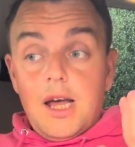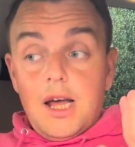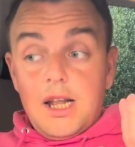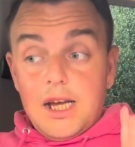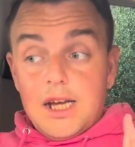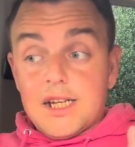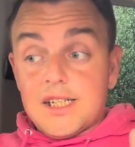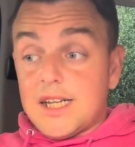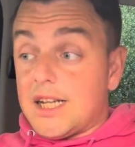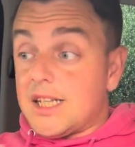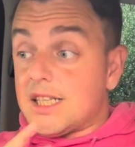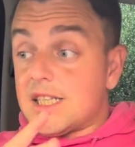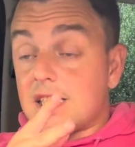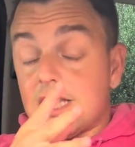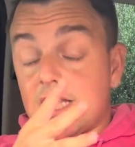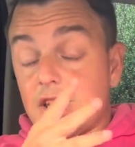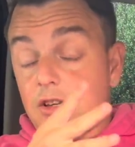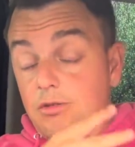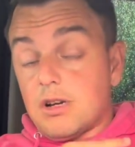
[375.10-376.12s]
like I said,
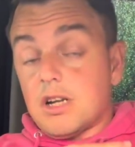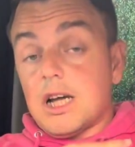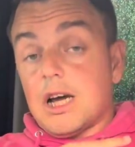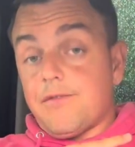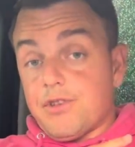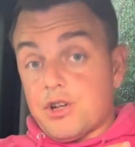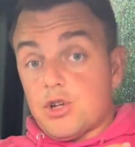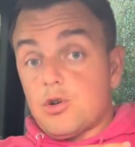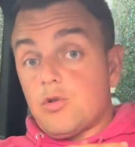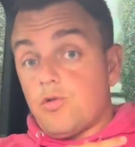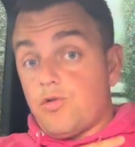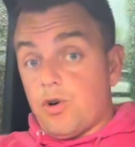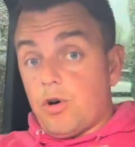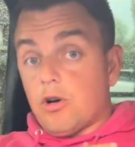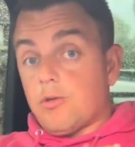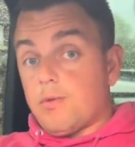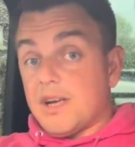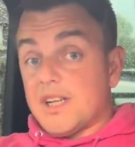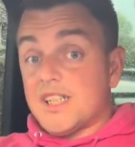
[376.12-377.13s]
you can have the two
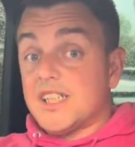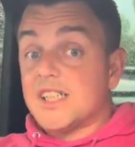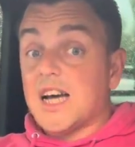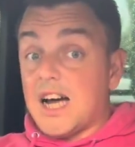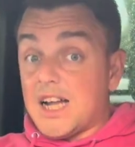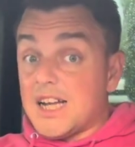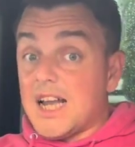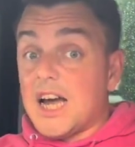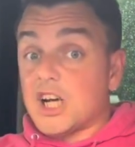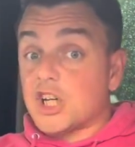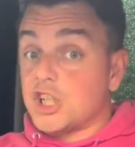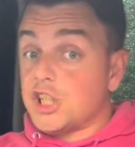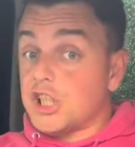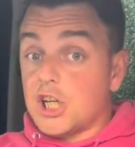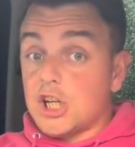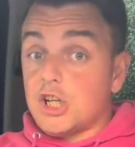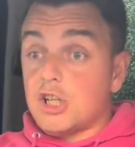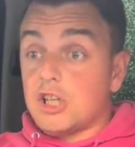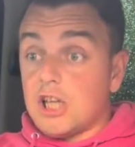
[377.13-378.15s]
fold-away seats, and
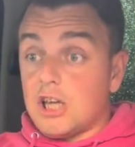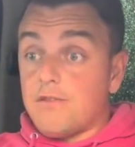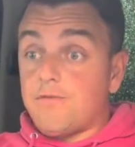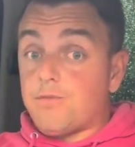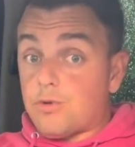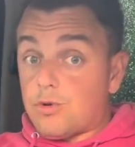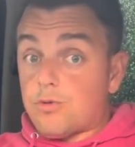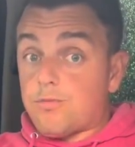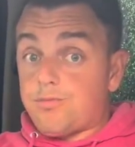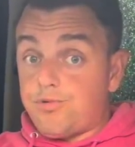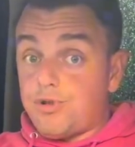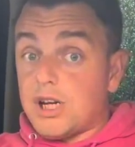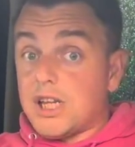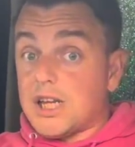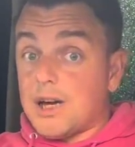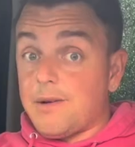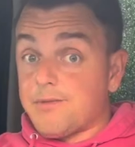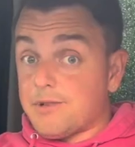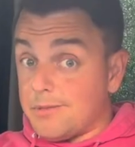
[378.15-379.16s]
actually they're pretty
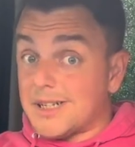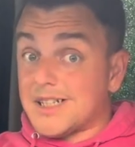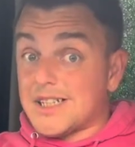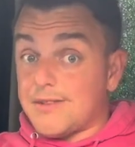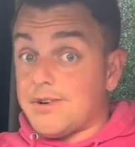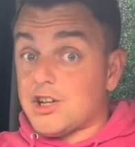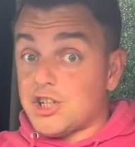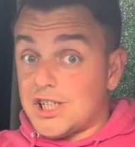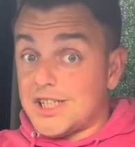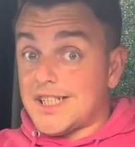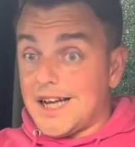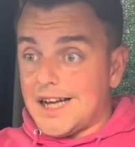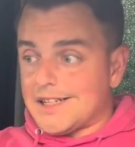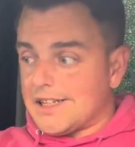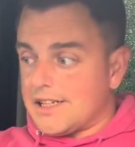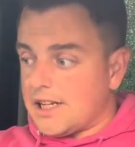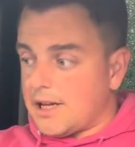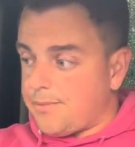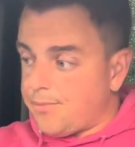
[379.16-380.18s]
comfortable because I've actually
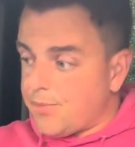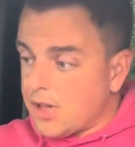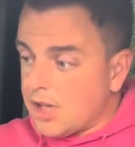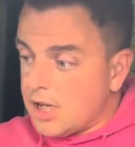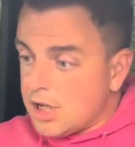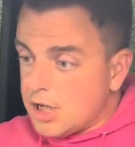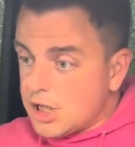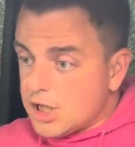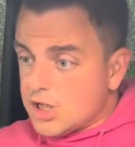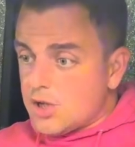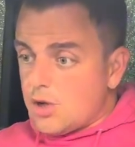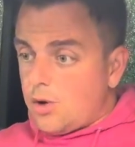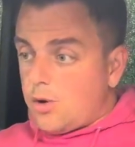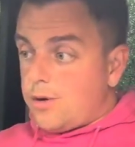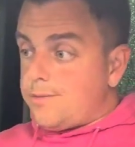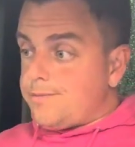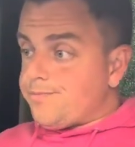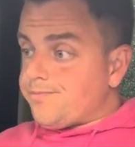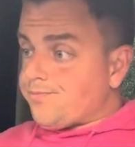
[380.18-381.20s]
sat in them.
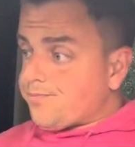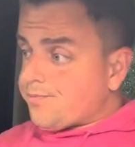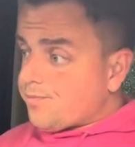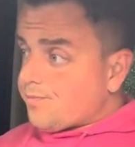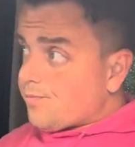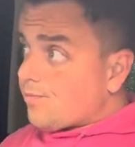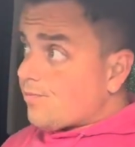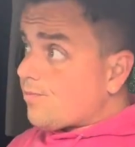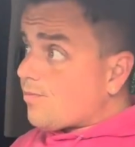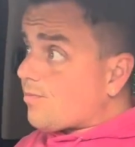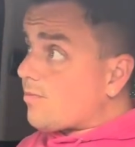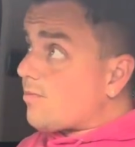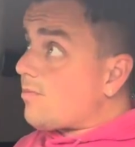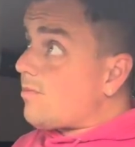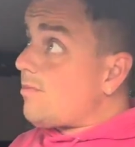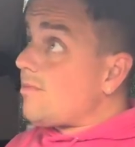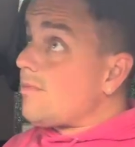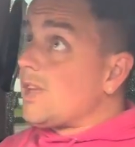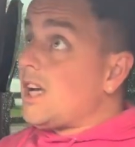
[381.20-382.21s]
So
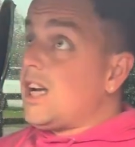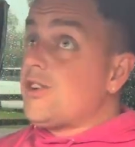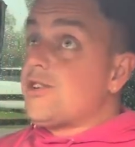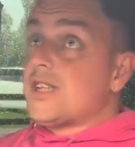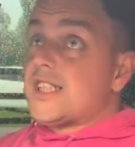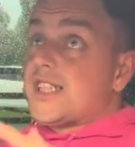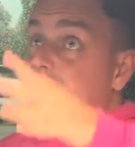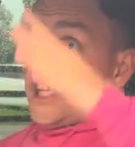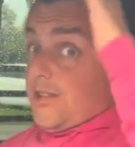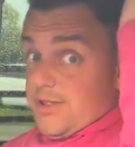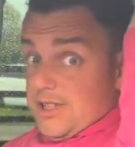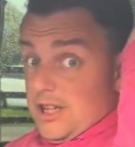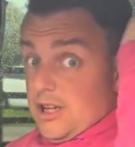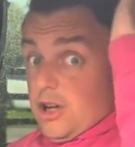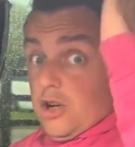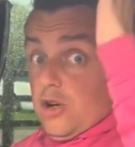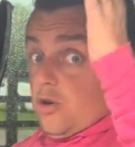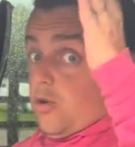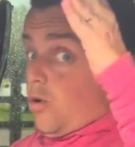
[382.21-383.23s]
as you can see, you've still
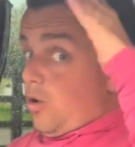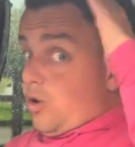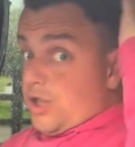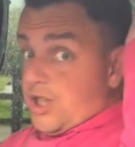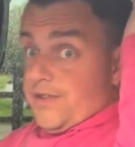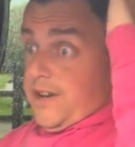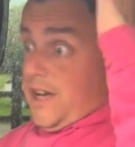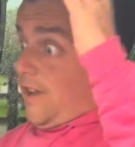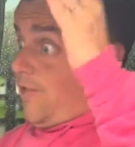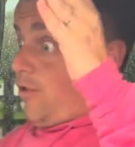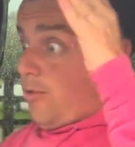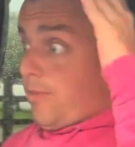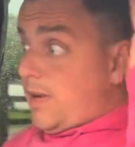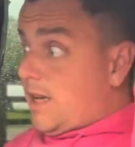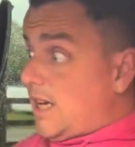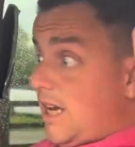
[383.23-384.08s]
got loads of headroom in